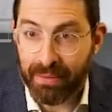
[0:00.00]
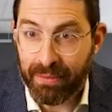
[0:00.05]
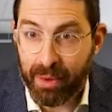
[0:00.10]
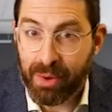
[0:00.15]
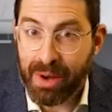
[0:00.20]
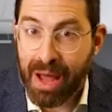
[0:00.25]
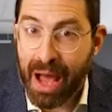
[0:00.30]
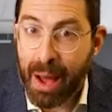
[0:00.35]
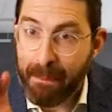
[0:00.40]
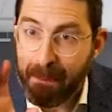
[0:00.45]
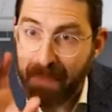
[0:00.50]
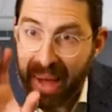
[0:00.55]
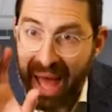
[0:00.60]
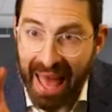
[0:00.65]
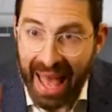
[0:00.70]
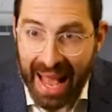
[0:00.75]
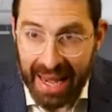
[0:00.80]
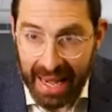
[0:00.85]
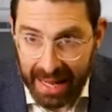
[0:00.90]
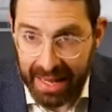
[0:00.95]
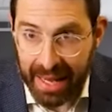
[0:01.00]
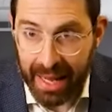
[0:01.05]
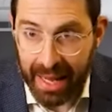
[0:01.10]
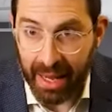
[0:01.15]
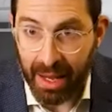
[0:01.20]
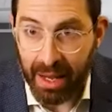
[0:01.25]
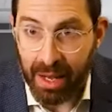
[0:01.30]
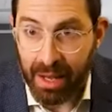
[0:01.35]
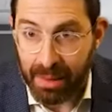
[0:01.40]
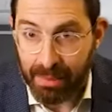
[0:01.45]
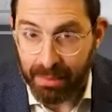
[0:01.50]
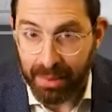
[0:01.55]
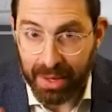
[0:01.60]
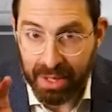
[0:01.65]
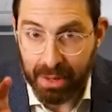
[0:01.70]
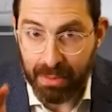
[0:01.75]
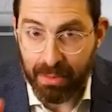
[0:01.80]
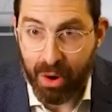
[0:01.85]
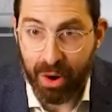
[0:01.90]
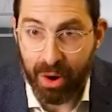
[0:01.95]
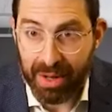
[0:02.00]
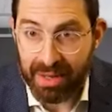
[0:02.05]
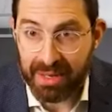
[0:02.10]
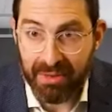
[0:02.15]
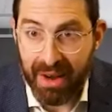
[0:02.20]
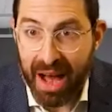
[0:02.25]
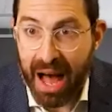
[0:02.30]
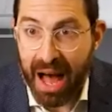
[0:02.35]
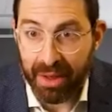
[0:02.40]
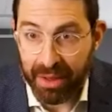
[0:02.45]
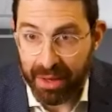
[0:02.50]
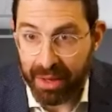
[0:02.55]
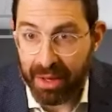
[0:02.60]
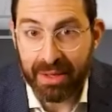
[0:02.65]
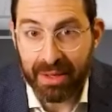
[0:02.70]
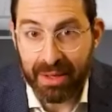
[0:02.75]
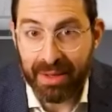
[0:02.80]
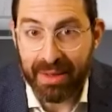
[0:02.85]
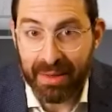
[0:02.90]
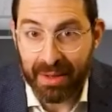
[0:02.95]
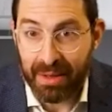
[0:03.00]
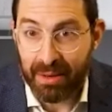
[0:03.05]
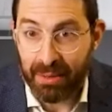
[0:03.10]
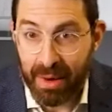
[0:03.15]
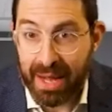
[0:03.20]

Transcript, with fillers: They're not panicking because the market's volatile, mm.